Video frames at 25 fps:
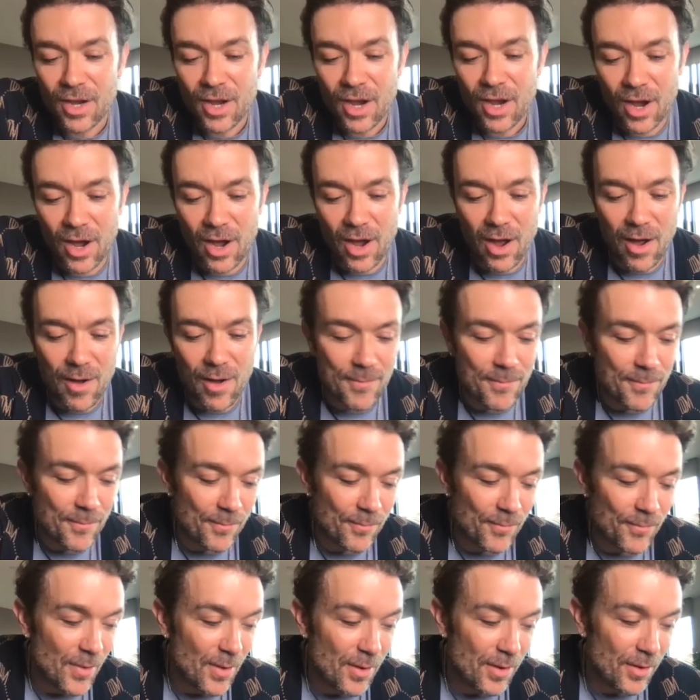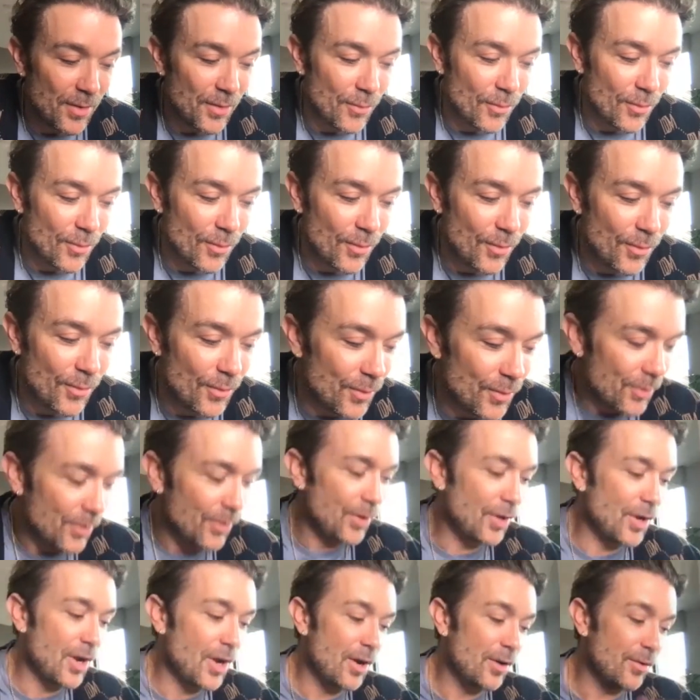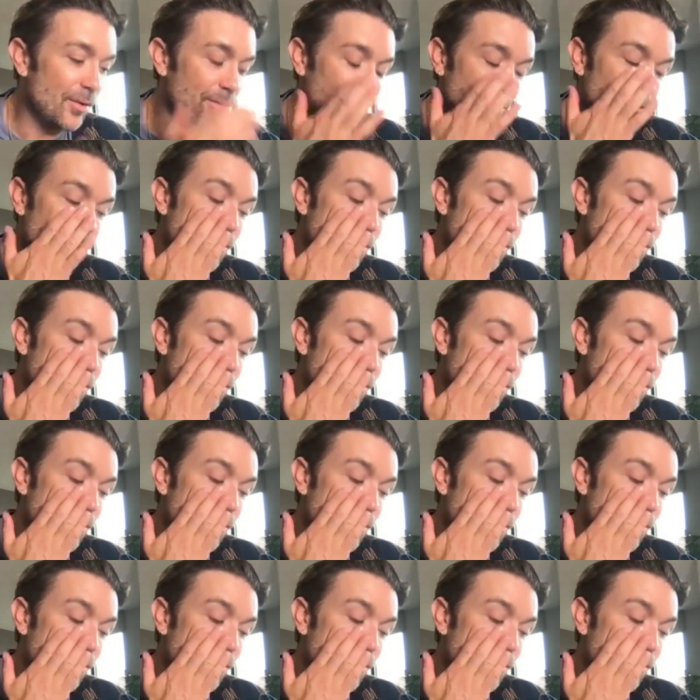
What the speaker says: um, you know,